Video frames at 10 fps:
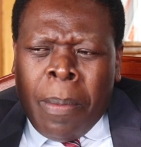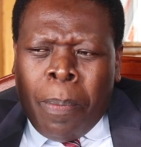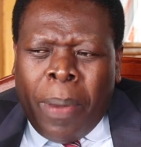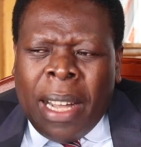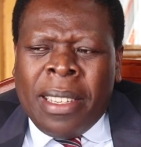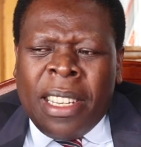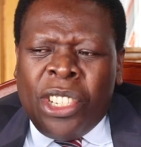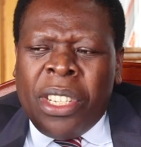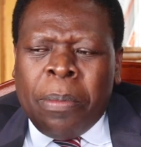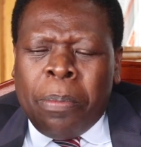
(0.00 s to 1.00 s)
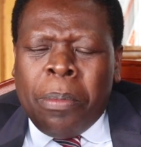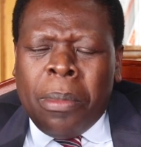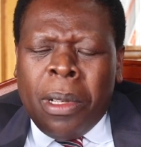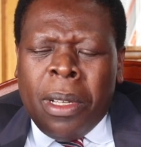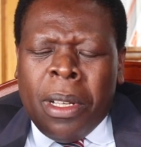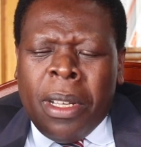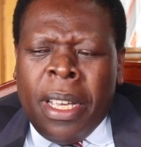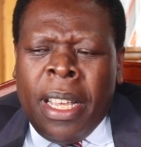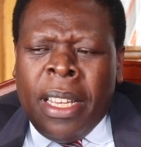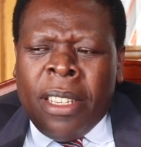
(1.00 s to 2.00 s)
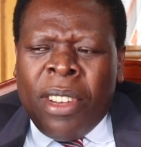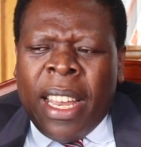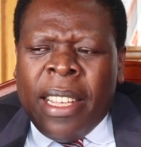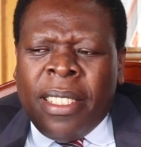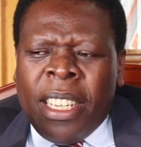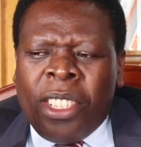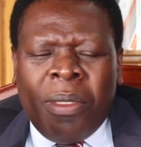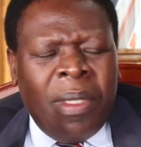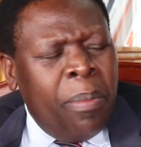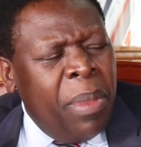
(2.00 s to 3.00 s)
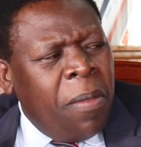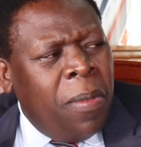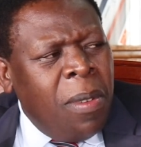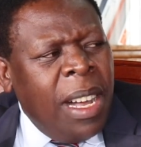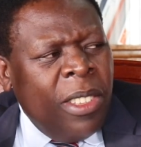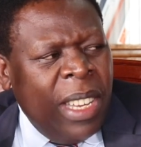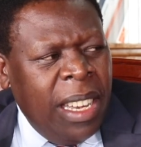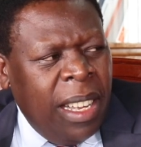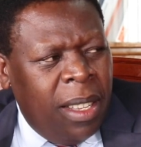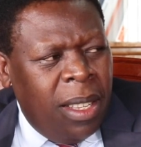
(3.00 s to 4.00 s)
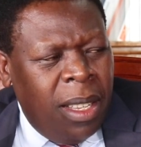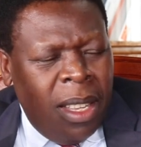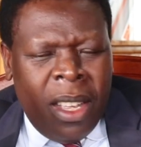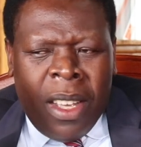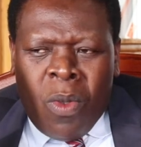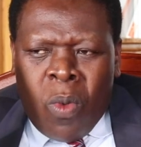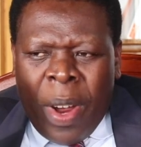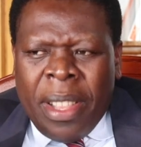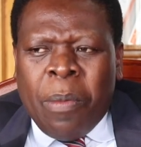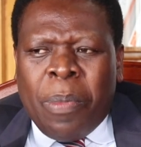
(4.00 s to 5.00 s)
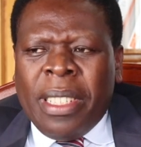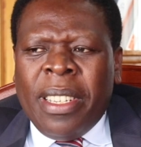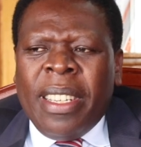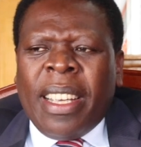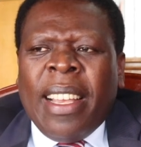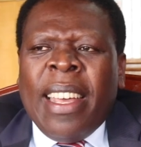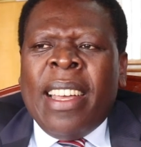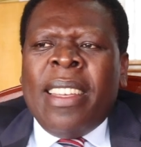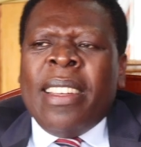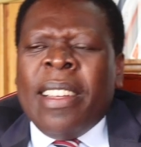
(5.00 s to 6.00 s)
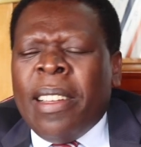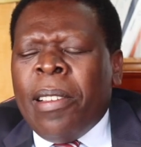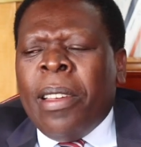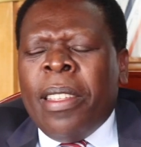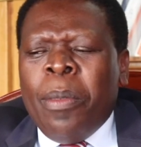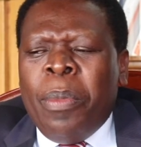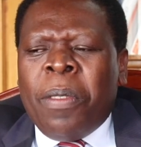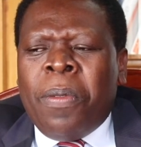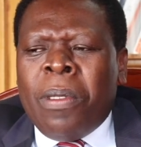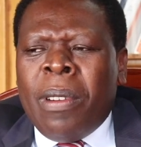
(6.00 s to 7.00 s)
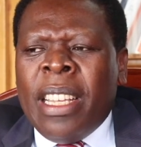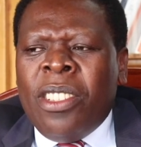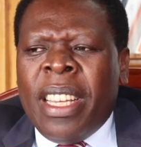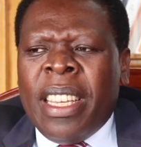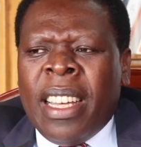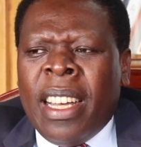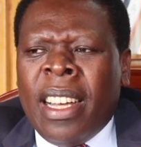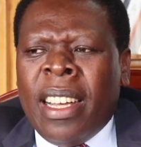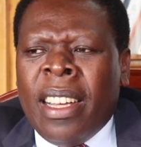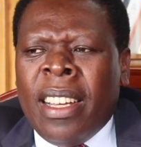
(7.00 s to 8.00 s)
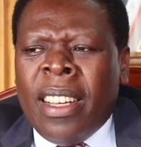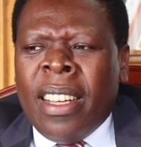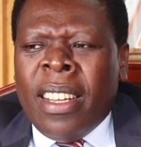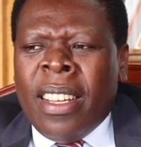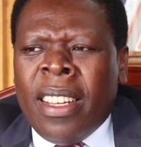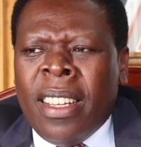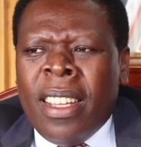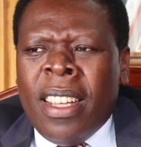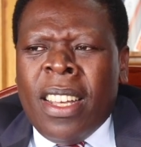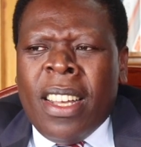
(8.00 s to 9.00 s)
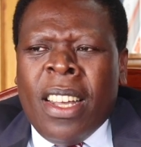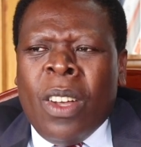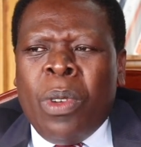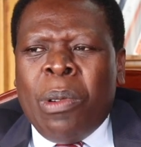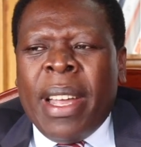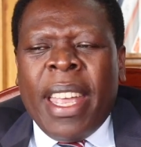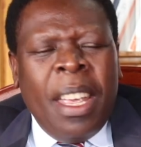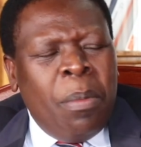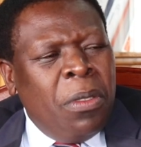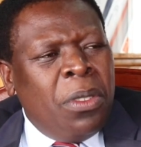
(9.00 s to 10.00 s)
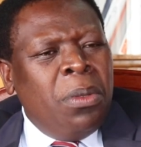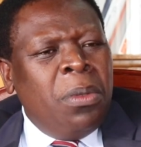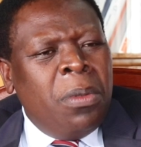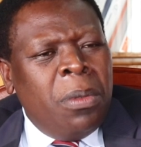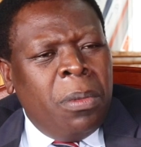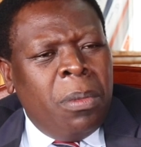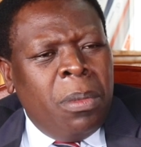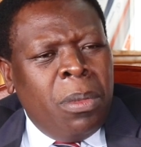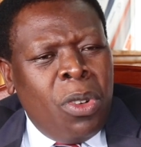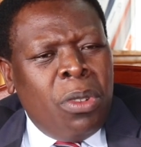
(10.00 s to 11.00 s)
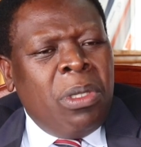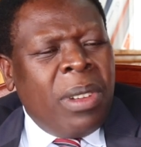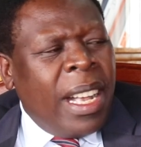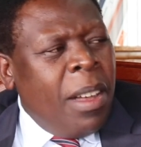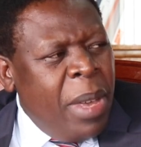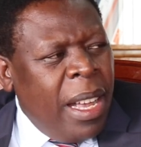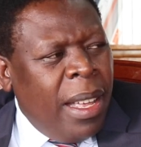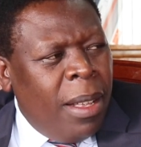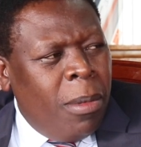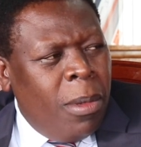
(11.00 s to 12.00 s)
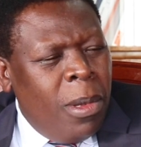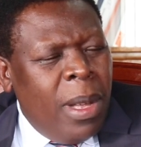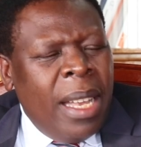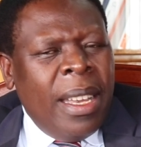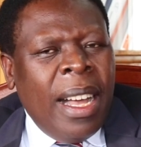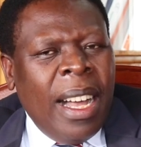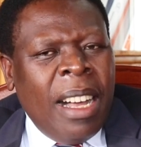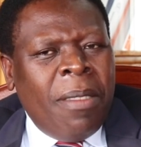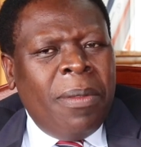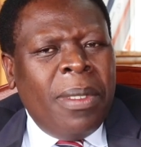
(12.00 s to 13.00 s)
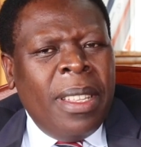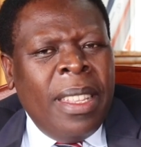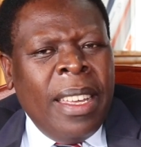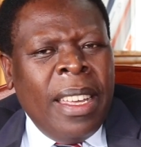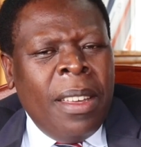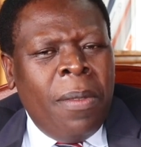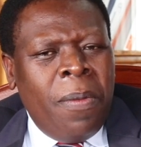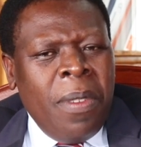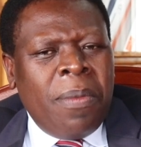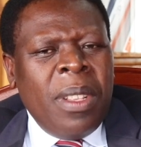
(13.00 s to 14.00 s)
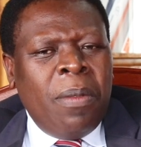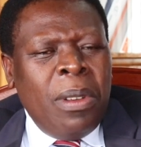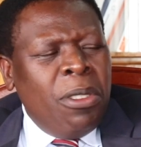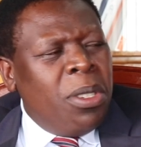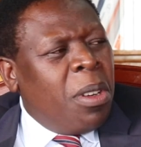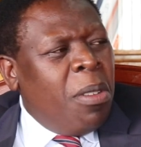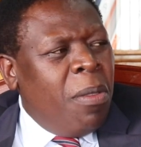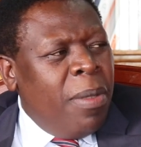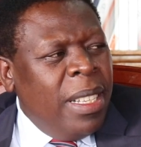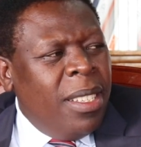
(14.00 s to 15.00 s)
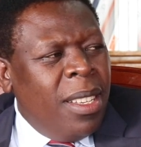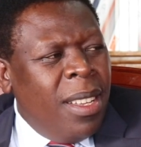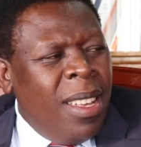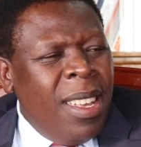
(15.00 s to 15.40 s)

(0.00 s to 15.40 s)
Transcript: the partnership in realization of the Big Four agenda. When the president declared uh, the Big Four agenda, uh, uh we were able to go to Kakamega and have the fifth devolution conference